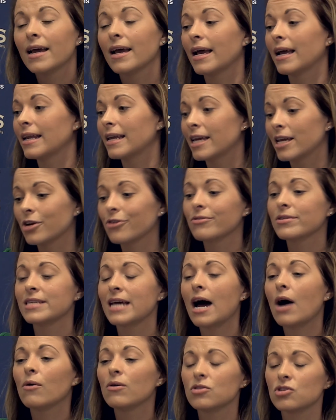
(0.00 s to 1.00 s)
And here's
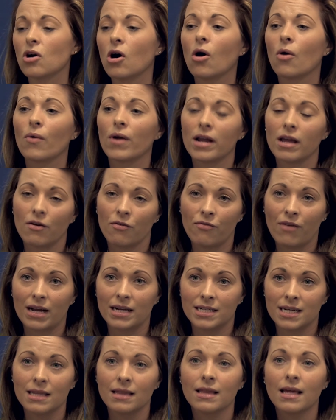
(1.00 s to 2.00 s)
how it's already
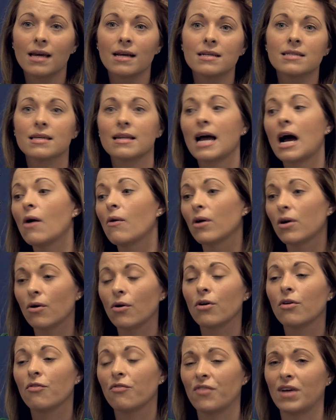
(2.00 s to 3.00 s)
affecting things and how it
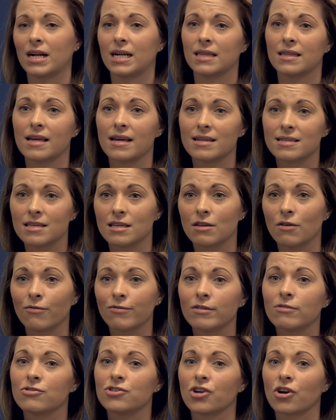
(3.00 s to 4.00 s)
could affect things in the
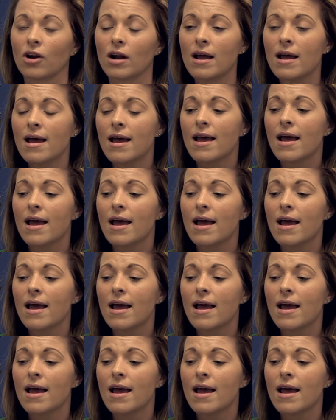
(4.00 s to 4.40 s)
future.